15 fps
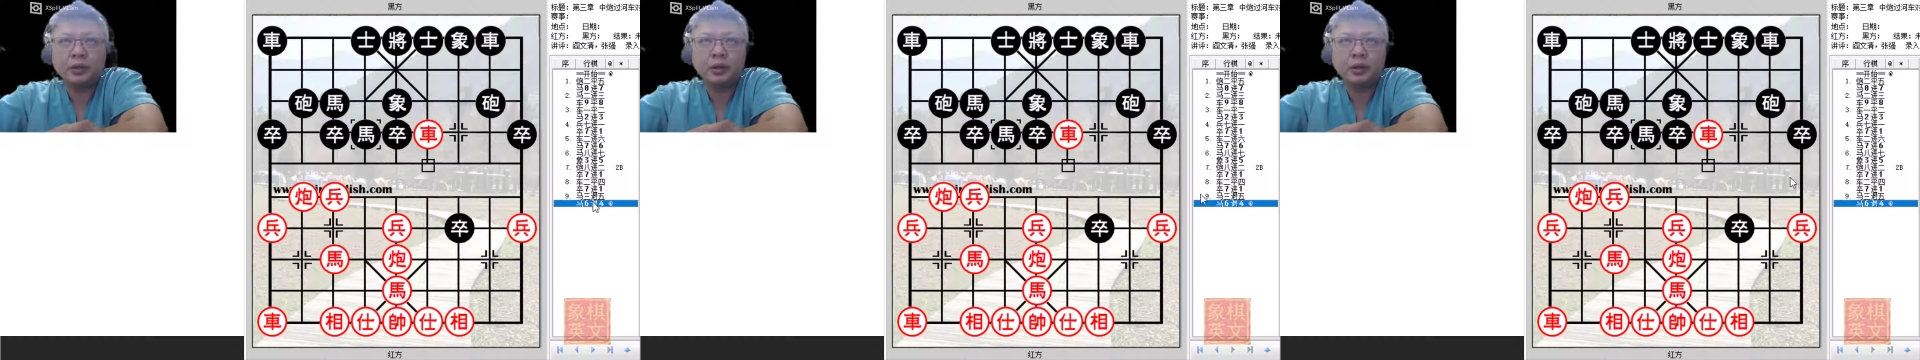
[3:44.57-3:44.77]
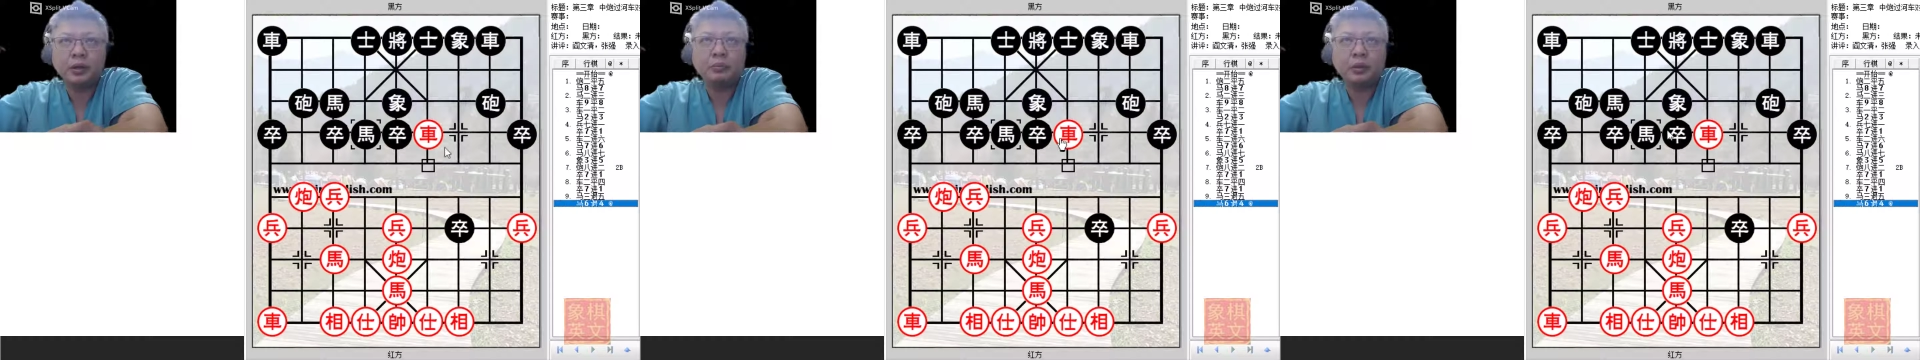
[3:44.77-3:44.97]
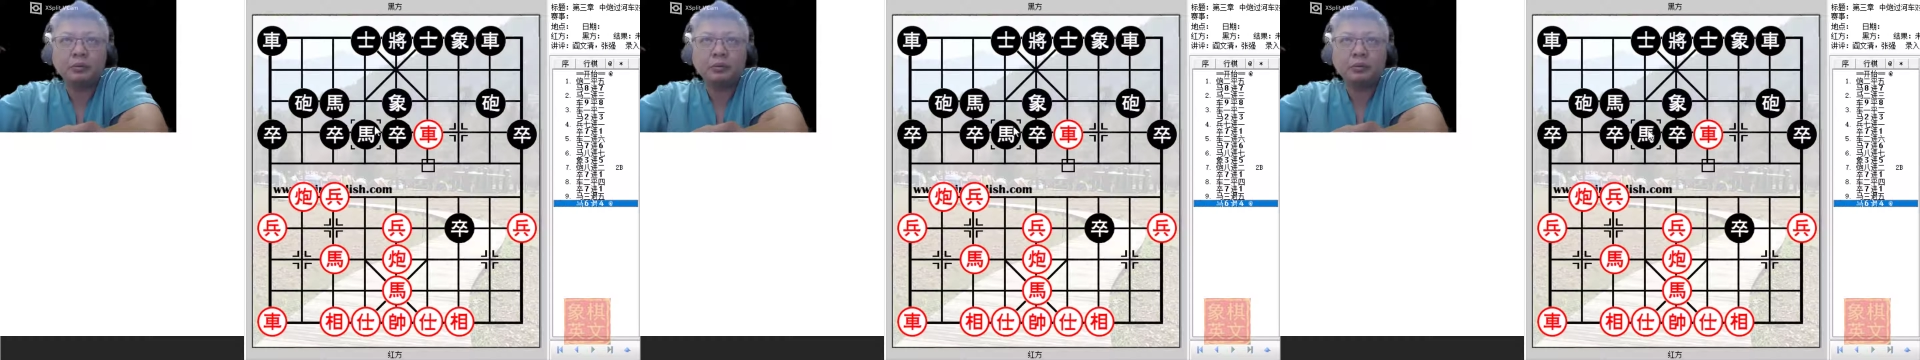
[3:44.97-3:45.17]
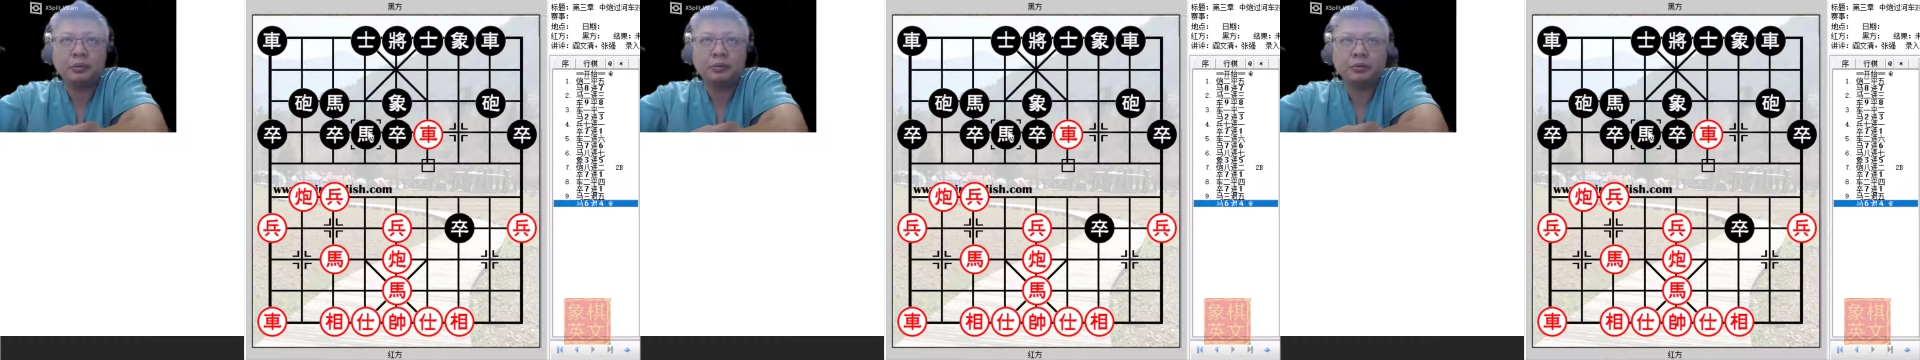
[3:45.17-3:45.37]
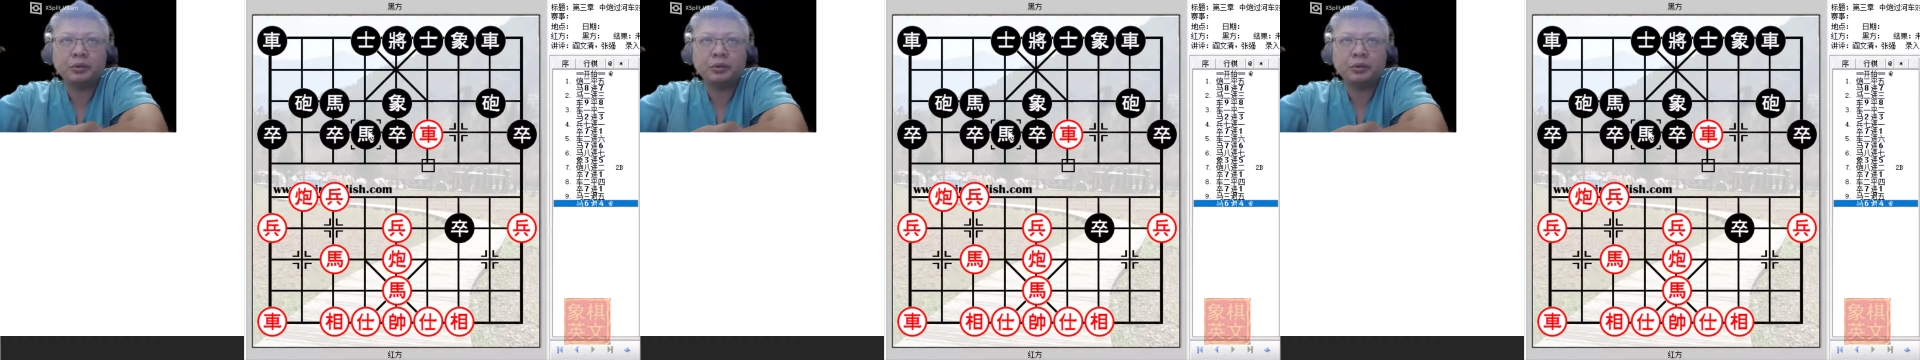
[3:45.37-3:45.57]
and black will
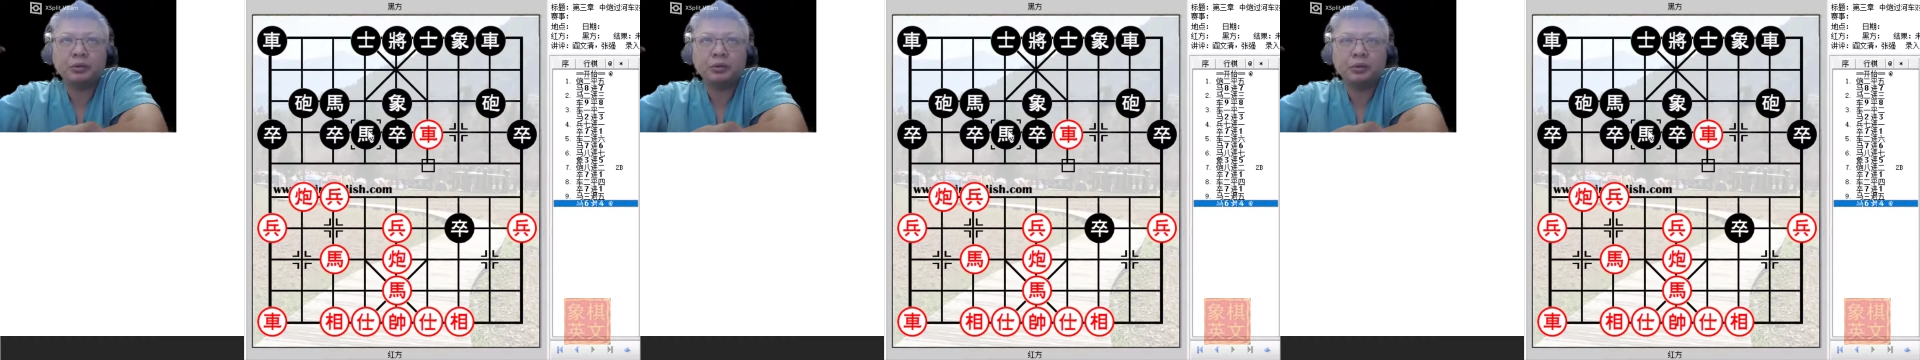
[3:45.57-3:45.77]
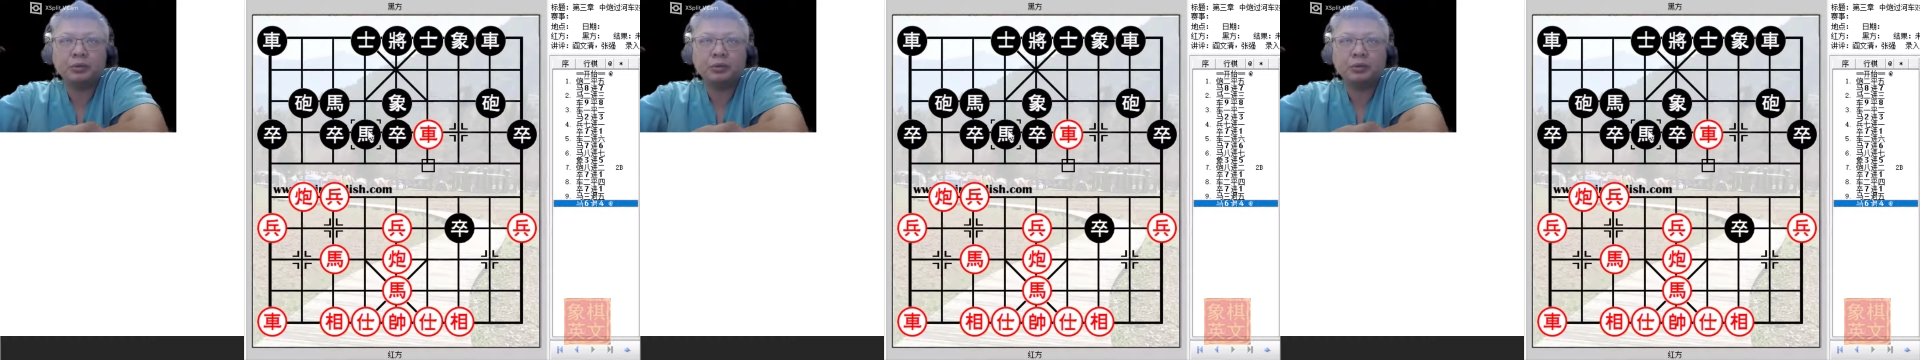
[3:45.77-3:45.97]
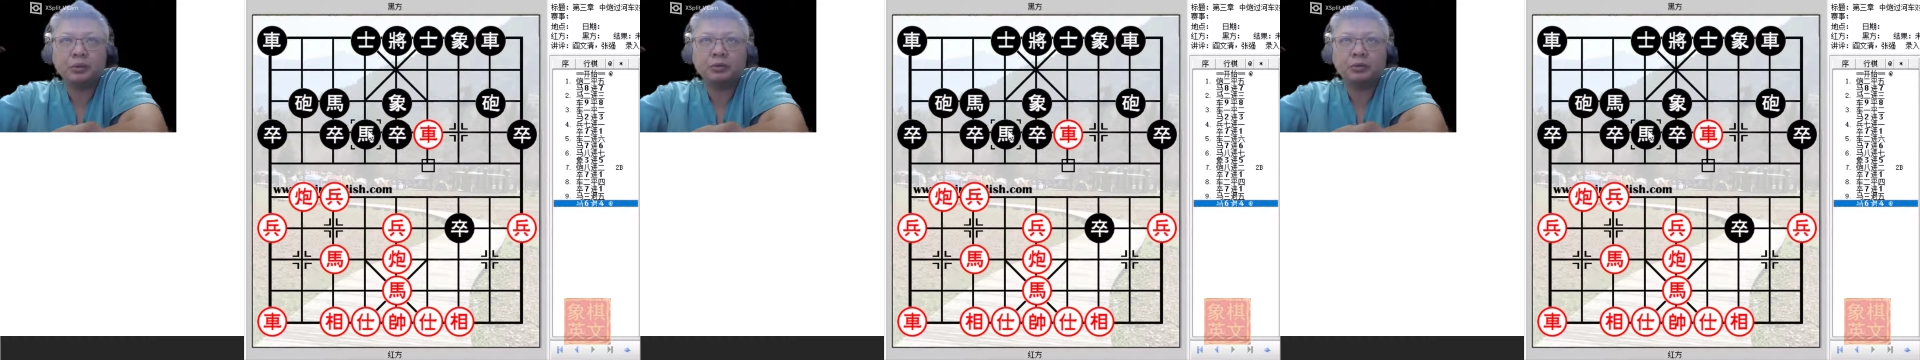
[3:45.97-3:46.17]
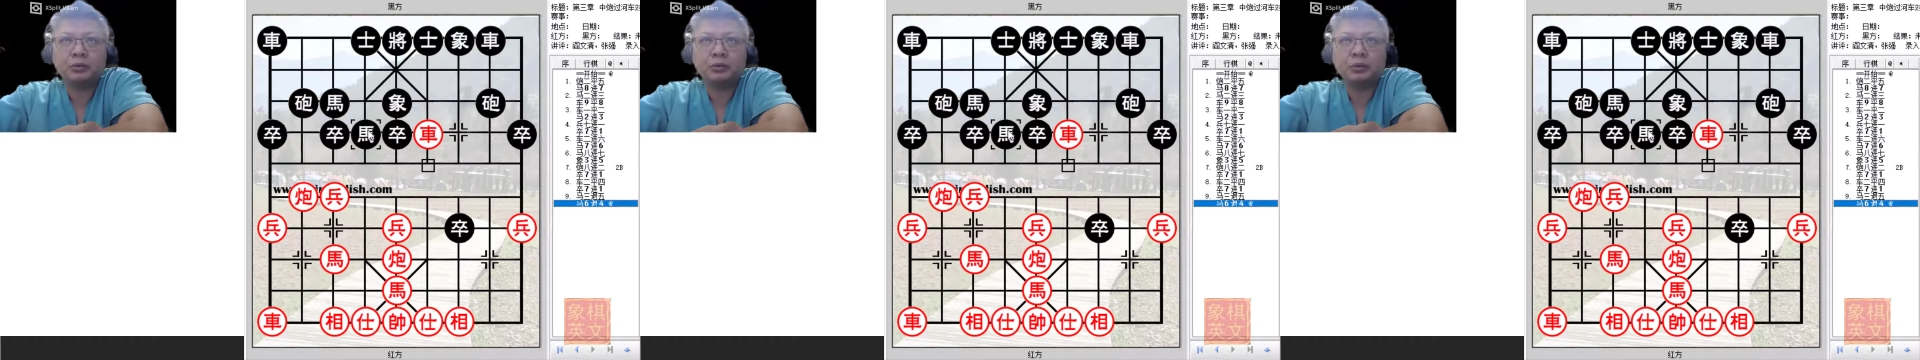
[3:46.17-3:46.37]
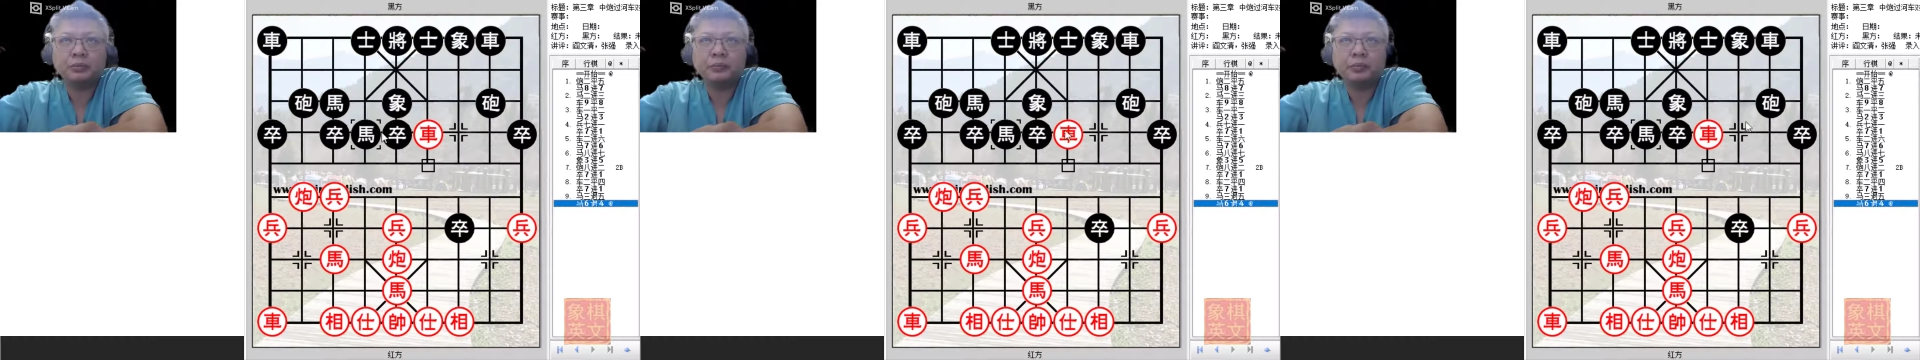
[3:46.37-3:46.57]
retreat his horse
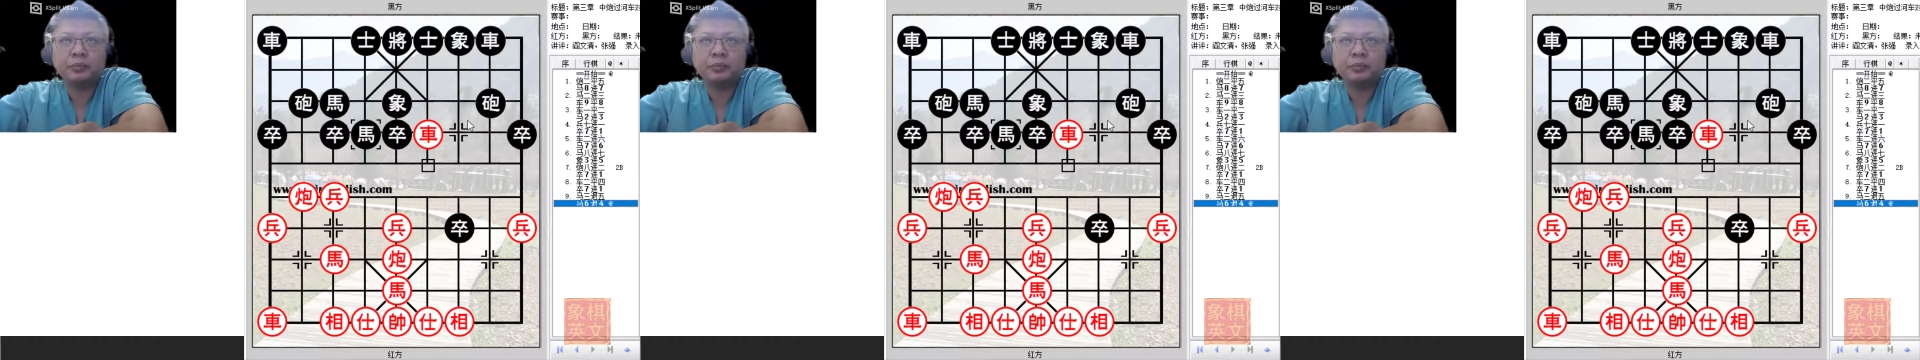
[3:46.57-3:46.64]
also.